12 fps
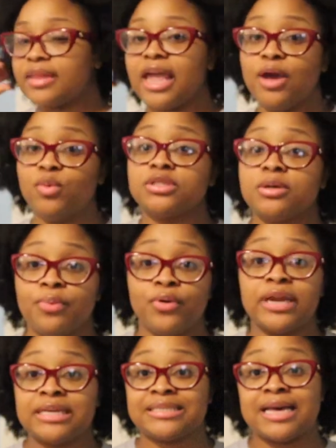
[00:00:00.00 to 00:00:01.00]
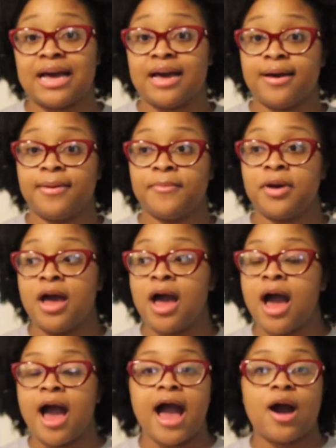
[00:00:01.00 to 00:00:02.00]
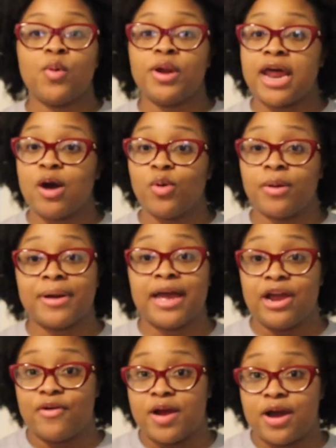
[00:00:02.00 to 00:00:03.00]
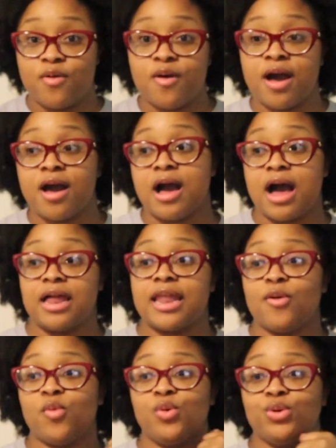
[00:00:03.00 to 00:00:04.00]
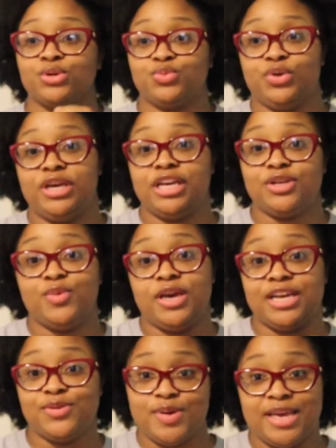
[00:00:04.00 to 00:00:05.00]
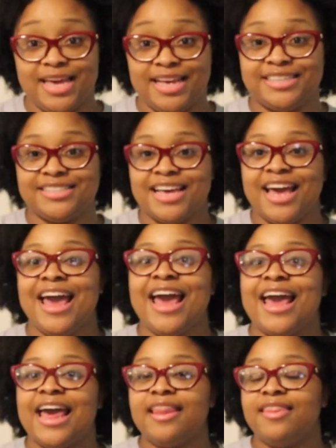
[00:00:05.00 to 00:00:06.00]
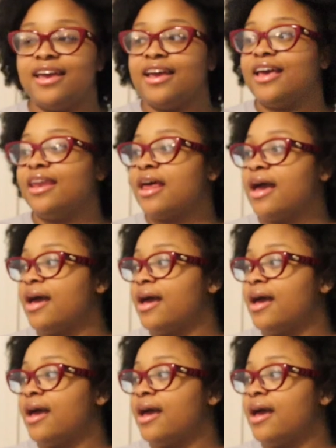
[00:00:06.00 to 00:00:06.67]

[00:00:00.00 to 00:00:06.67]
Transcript: it was a point in time I would not wear my hair out. All I wore was wig, wig, wigs. And then